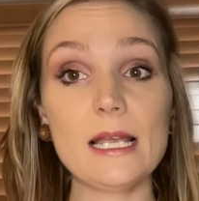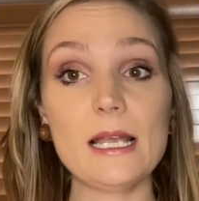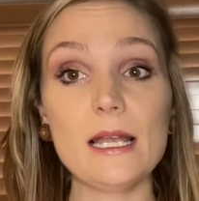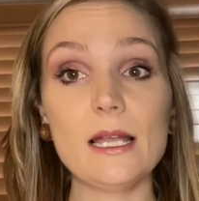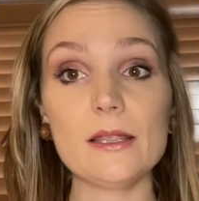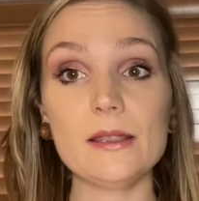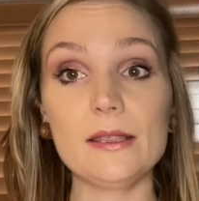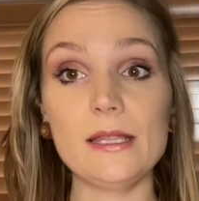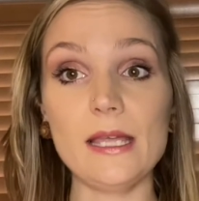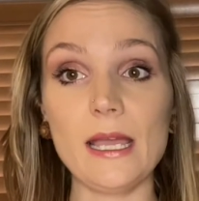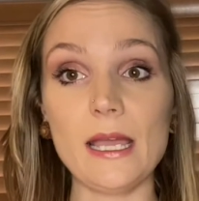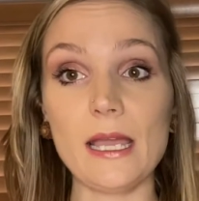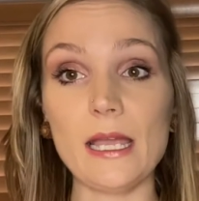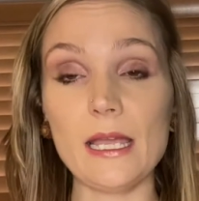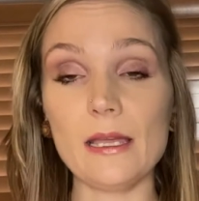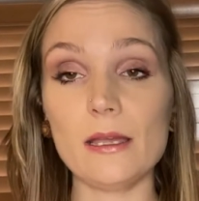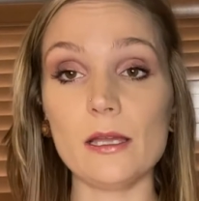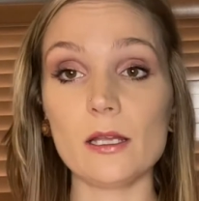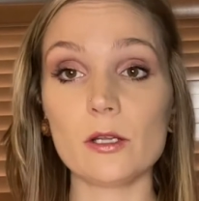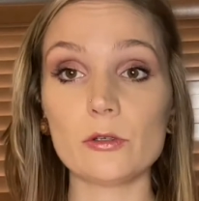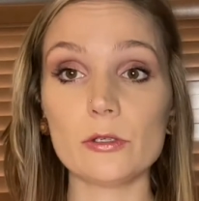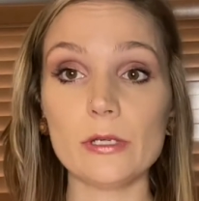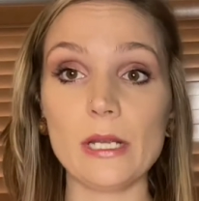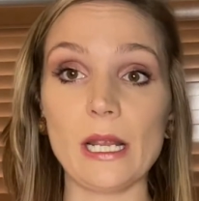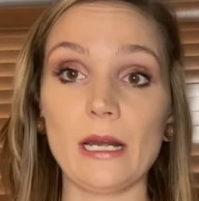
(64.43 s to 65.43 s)
they
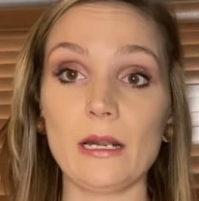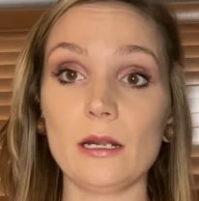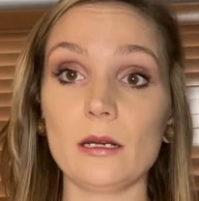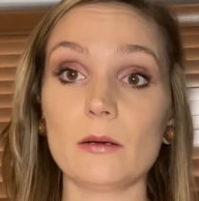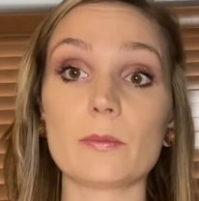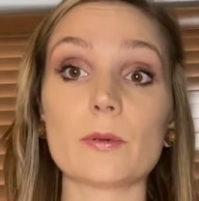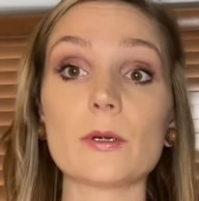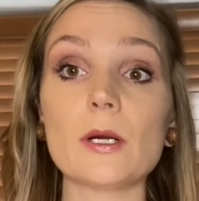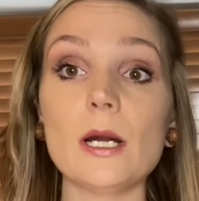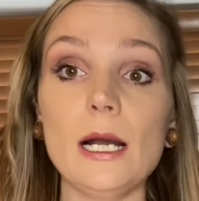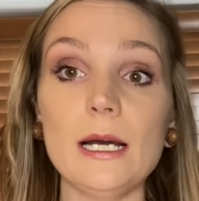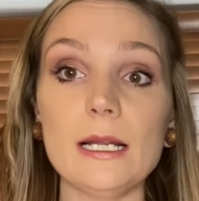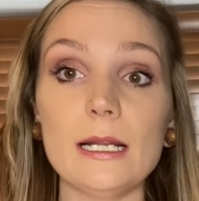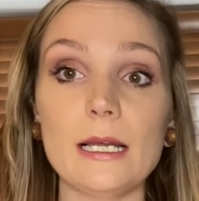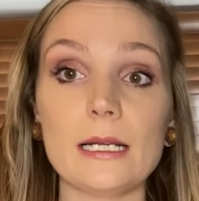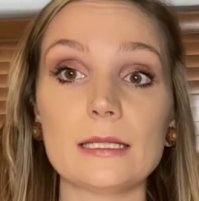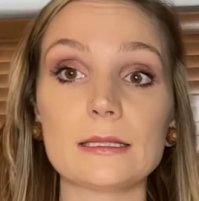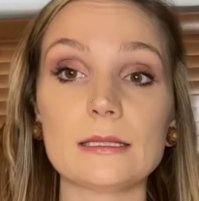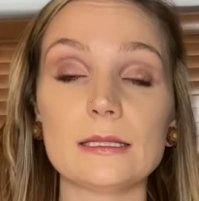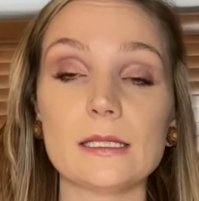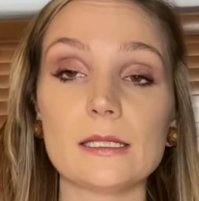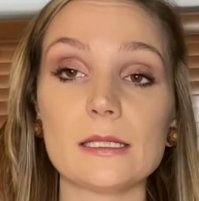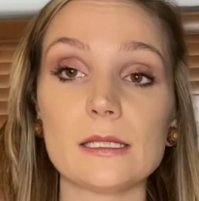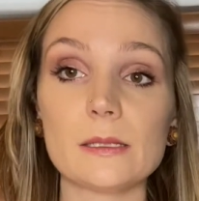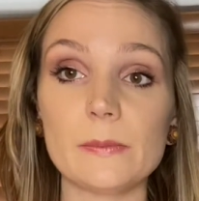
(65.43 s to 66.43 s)
created a
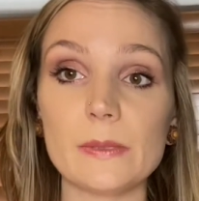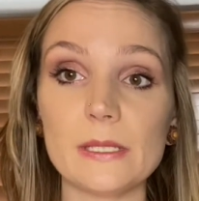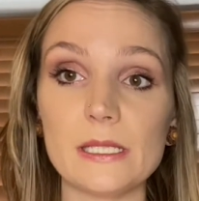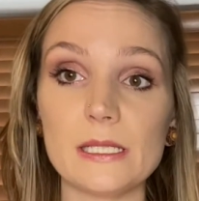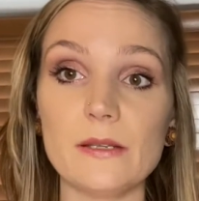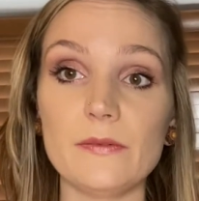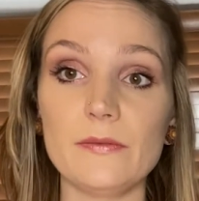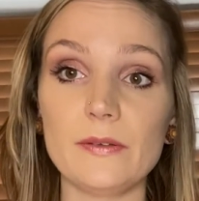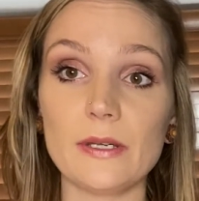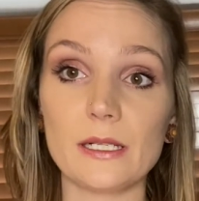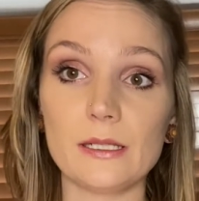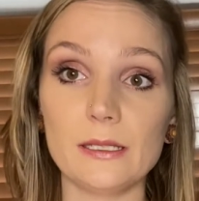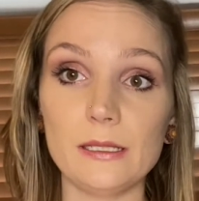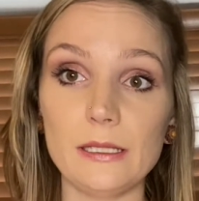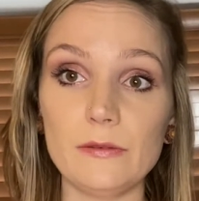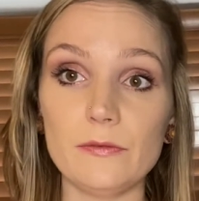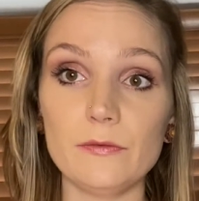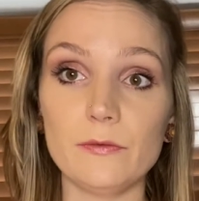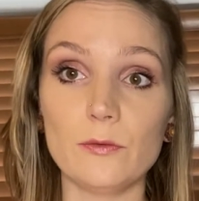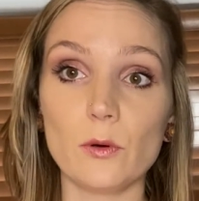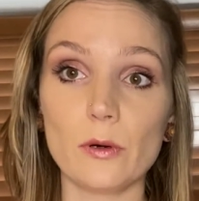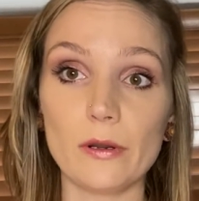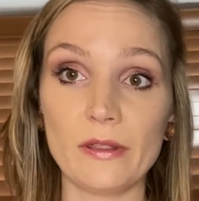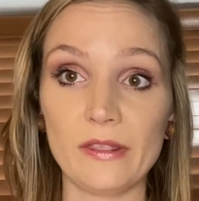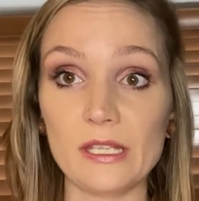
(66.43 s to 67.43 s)
product specifically
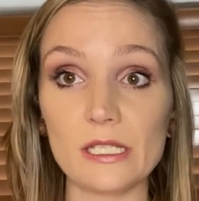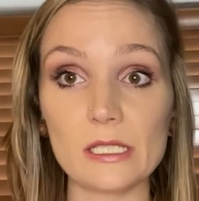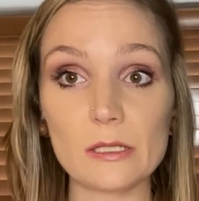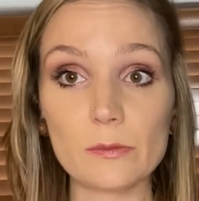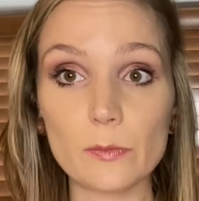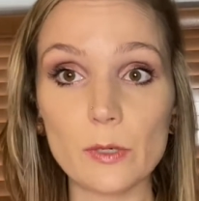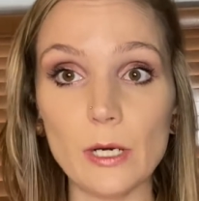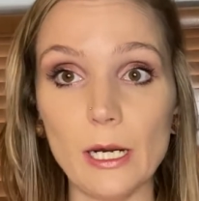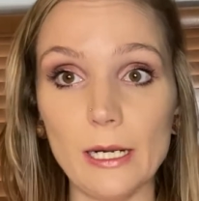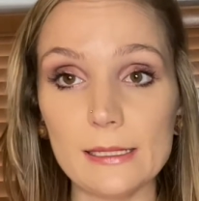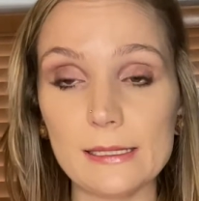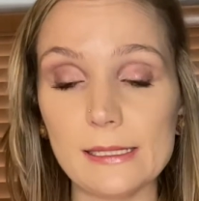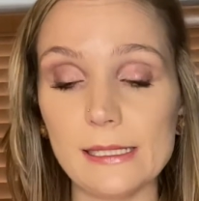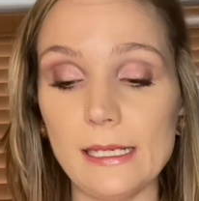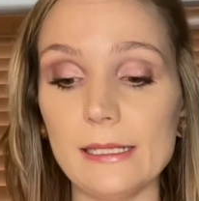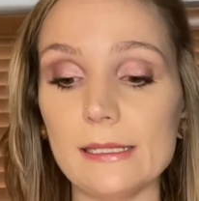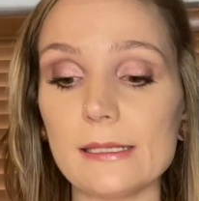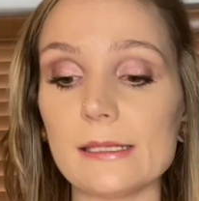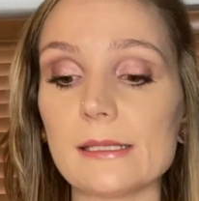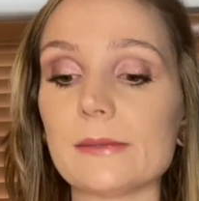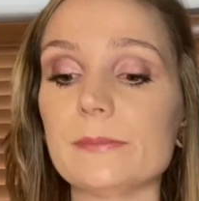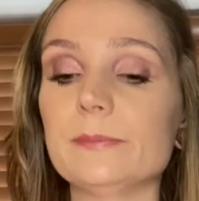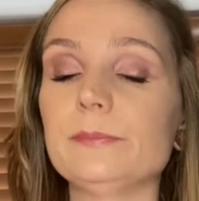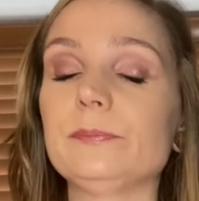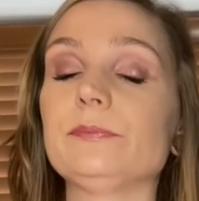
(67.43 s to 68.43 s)
for this
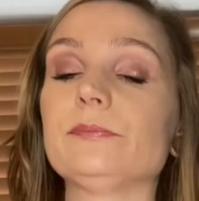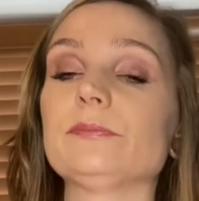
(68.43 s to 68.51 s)
process.